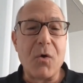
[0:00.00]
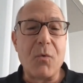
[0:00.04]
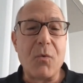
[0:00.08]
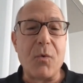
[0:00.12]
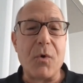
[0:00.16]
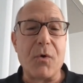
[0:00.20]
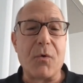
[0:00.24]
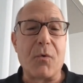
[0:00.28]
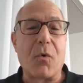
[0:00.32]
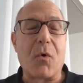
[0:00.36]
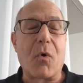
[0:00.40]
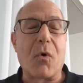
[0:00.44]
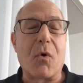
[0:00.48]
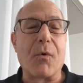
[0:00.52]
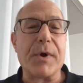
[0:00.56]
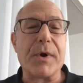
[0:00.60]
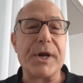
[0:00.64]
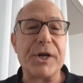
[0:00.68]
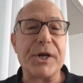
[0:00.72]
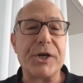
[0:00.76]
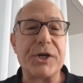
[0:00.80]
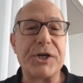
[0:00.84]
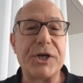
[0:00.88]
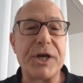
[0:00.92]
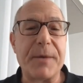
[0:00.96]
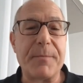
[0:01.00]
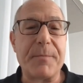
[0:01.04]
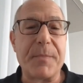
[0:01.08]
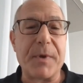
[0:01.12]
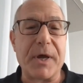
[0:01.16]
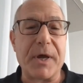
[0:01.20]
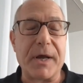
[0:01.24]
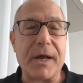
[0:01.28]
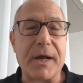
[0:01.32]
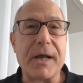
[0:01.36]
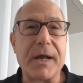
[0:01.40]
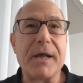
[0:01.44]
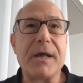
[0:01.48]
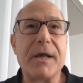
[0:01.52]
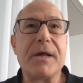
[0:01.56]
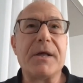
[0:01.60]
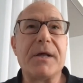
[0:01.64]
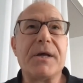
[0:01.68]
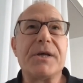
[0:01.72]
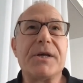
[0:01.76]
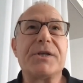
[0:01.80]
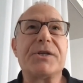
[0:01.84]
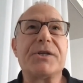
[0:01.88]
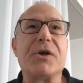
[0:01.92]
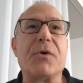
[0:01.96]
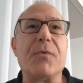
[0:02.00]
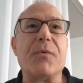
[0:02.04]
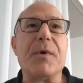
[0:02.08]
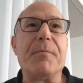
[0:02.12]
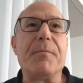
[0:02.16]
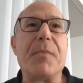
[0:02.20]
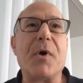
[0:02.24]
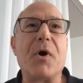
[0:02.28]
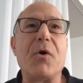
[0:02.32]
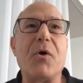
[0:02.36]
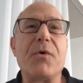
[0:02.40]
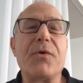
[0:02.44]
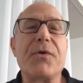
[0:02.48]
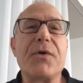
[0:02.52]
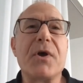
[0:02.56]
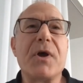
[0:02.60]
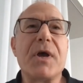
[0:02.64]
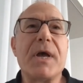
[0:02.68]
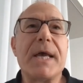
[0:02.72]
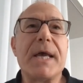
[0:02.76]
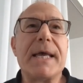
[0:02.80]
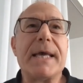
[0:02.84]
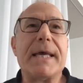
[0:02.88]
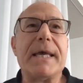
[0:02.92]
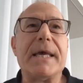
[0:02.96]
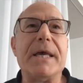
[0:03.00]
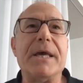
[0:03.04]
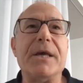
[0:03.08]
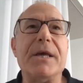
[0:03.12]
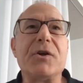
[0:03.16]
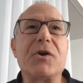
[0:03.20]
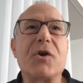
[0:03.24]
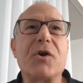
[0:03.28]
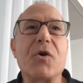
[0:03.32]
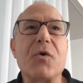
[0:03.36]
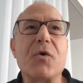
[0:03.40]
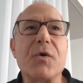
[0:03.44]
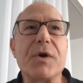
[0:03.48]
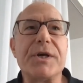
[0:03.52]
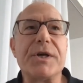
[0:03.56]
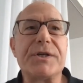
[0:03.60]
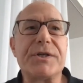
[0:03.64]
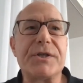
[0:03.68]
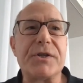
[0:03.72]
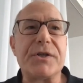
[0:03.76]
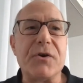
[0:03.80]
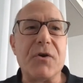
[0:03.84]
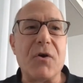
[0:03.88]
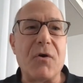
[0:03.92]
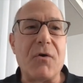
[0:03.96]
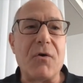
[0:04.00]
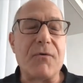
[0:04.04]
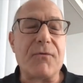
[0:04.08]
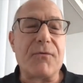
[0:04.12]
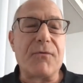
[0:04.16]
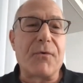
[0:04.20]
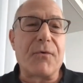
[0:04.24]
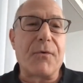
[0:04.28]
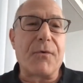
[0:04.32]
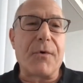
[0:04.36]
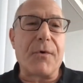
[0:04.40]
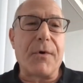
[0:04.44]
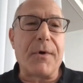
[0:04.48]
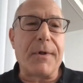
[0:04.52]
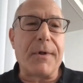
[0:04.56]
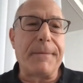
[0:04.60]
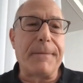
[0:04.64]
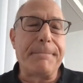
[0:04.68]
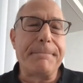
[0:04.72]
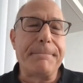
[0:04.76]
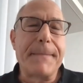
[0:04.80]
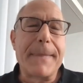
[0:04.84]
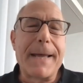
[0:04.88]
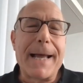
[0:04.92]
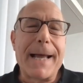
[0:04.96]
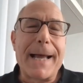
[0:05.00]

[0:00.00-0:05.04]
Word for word: We were already shipping, so we both increased the overall.